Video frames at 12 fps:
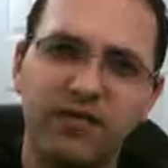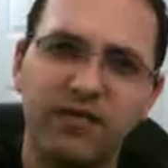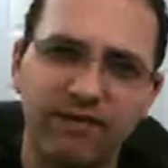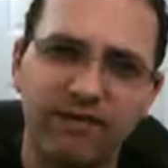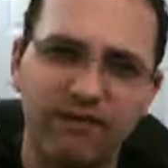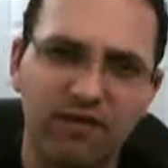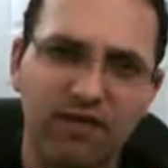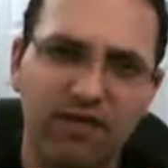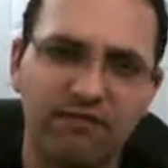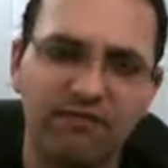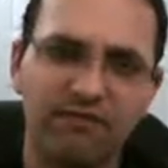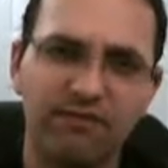train of
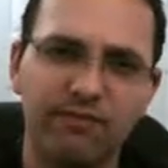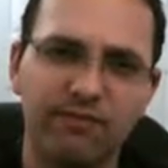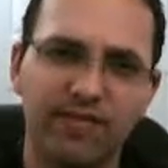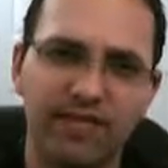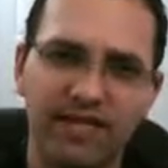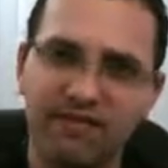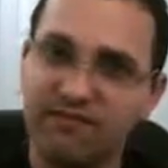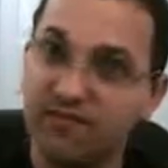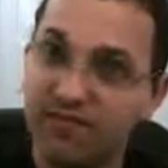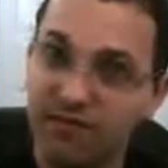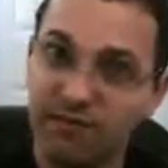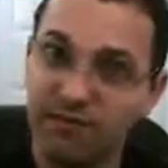thought from my last
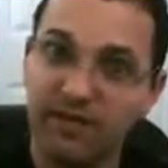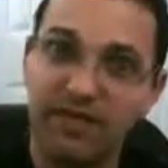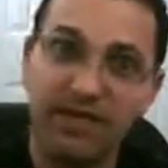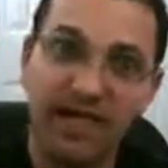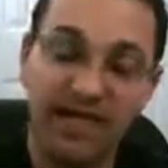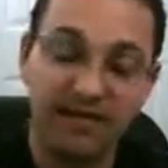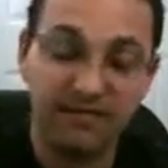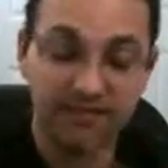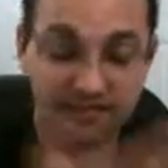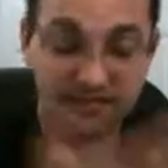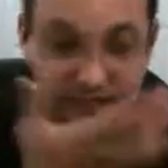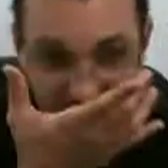video about
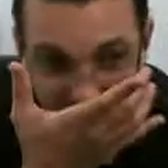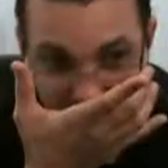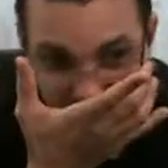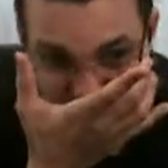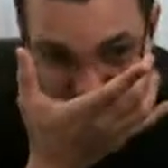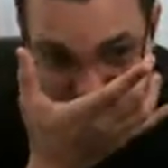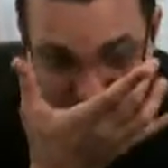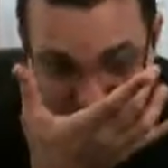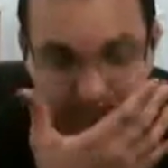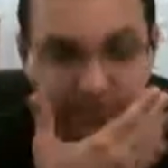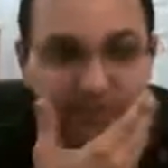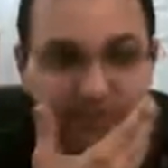ants,
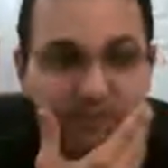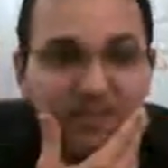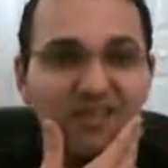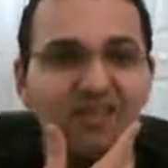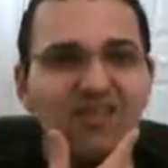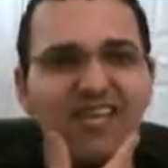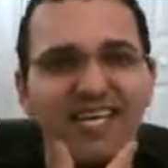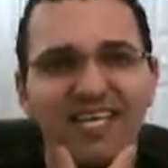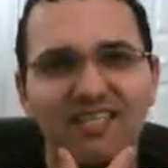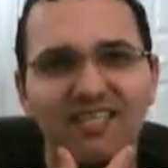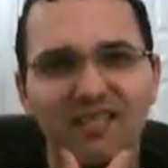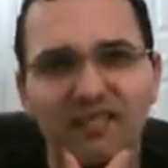because I've been looking
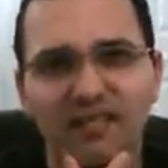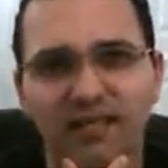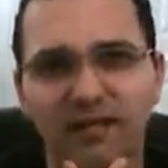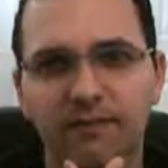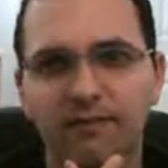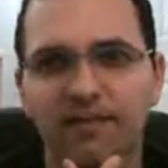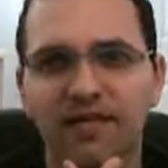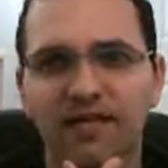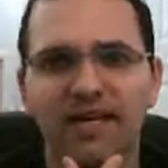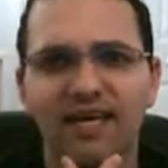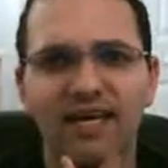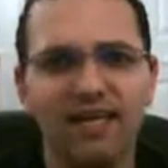into them,
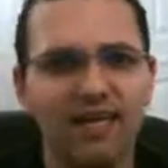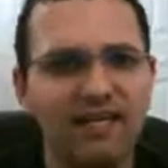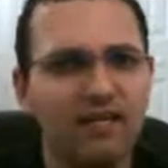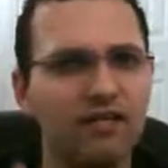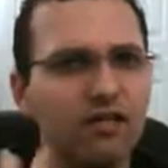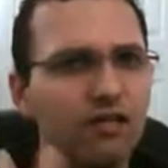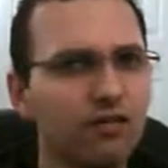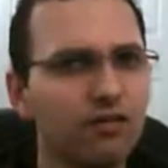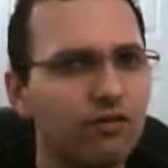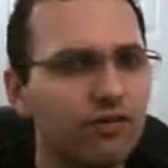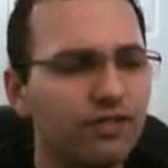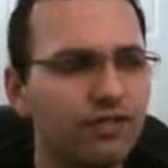and I kind of
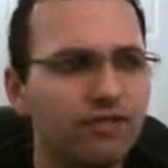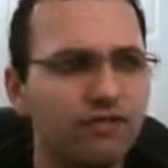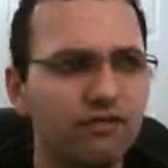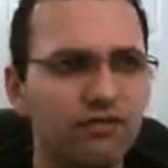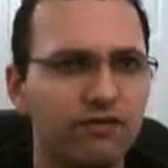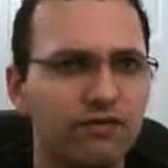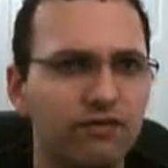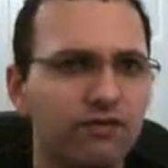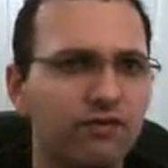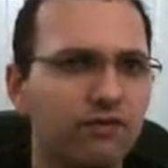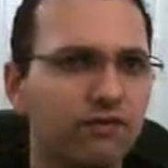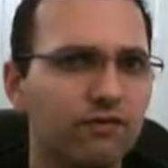alluded
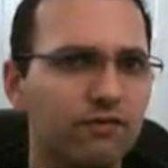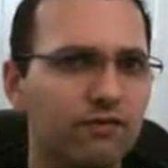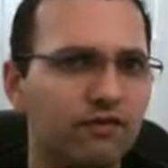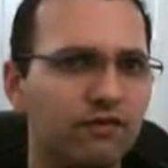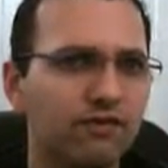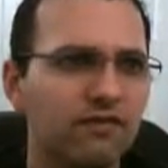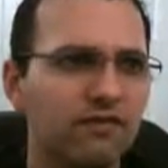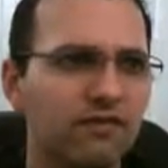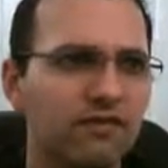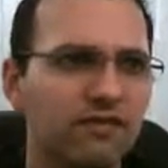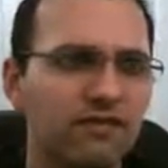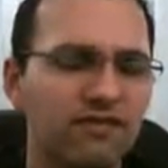to
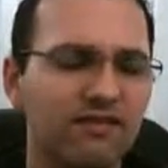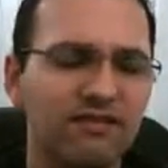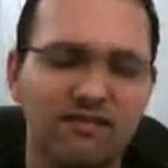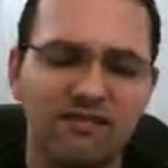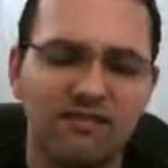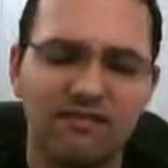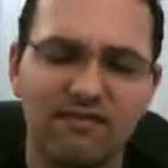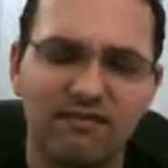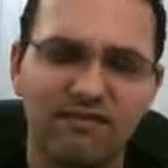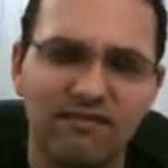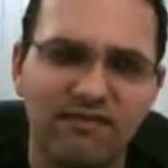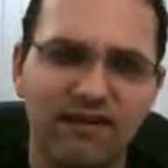this
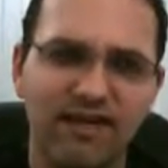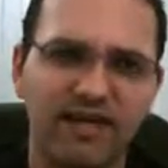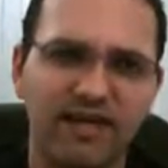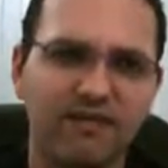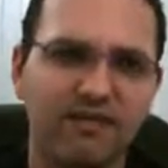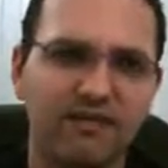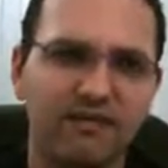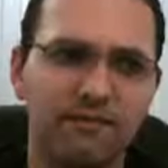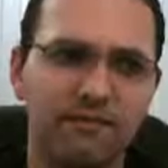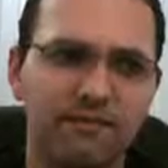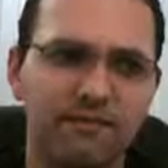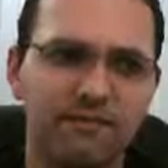fact on